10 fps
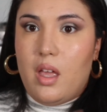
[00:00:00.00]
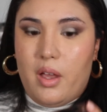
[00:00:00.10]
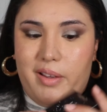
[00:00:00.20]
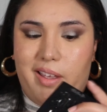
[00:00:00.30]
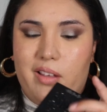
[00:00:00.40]

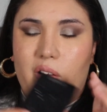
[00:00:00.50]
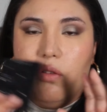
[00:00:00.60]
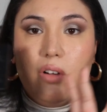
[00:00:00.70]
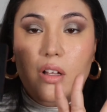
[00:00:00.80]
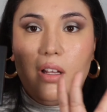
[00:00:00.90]
Okay,
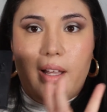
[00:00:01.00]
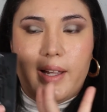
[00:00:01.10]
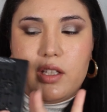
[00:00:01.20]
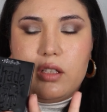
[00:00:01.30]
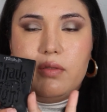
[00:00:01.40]
overall, I
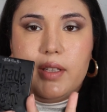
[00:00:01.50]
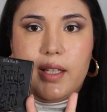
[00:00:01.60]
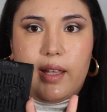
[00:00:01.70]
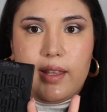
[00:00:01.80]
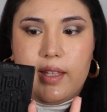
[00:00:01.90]
actually
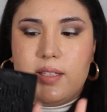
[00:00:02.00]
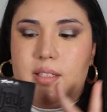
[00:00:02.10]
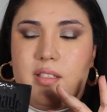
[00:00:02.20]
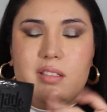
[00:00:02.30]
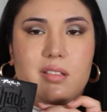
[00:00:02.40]
really like this.
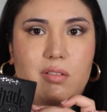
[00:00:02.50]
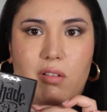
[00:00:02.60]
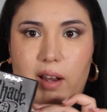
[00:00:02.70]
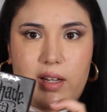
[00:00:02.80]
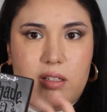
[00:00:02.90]
This is
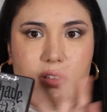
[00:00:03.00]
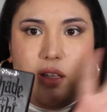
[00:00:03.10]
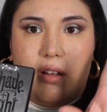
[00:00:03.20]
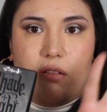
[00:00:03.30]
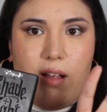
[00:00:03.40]
great to
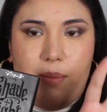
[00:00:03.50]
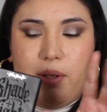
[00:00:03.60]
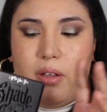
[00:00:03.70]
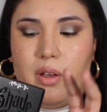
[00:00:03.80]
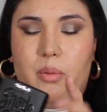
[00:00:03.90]
like grab
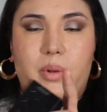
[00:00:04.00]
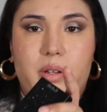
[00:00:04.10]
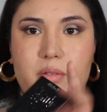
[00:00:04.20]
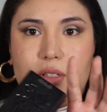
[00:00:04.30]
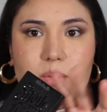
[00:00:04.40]
and go when
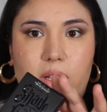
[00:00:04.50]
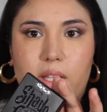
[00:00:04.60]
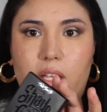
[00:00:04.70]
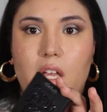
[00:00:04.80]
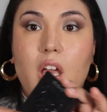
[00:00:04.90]
you just want
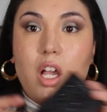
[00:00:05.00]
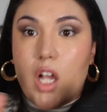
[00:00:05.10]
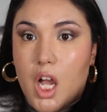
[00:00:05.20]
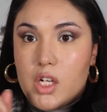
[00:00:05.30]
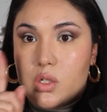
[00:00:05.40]
like
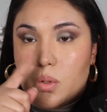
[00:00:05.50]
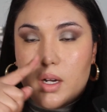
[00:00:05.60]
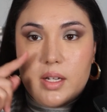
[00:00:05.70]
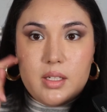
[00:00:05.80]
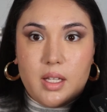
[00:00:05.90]

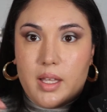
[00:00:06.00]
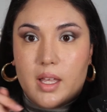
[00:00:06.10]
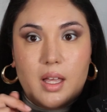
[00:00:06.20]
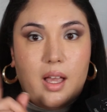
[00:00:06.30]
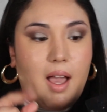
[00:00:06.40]
contour and
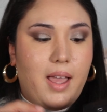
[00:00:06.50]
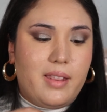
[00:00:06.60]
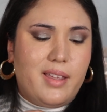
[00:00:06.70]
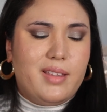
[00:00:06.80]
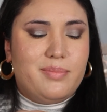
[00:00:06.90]
like a
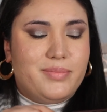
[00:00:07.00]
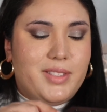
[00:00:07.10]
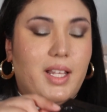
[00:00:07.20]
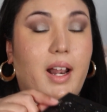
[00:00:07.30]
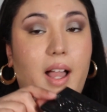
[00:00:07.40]
highlight.
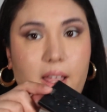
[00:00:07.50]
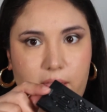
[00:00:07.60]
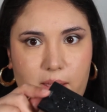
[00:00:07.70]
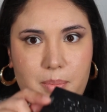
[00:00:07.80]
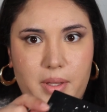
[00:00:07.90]
It's not a
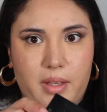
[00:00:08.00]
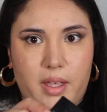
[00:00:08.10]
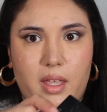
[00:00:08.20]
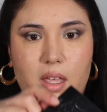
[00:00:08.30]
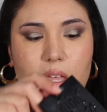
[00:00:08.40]
highlight, but
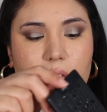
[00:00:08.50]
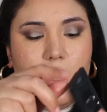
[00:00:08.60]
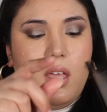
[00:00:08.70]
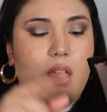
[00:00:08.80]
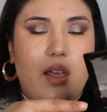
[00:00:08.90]
like,
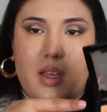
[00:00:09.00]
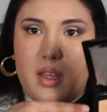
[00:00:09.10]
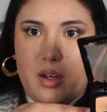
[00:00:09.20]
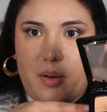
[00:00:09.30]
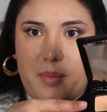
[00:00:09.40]

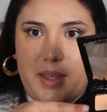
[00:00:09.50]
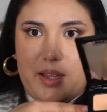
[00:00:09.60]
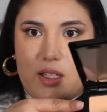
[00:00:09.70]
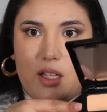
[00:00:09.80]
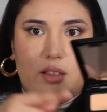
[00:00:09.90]
you know, I
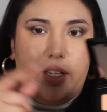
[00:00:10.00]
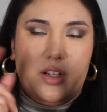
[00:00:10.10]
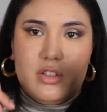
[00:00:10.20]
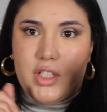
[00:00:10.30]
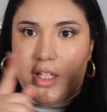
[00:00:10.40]
mean, a
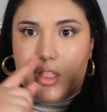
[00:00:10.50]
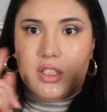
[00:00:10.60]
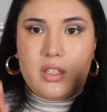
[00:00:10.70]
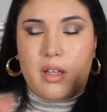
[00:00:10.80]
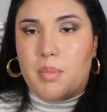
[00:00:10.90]
lighter shade
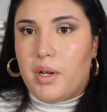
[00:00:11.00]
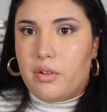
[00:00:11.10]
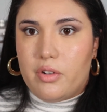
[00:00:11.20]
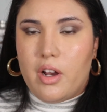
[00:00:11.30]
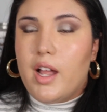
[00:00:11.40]
just to like put
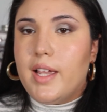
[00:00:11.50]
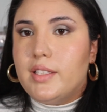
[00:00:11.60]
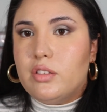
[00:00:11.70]
under your eyes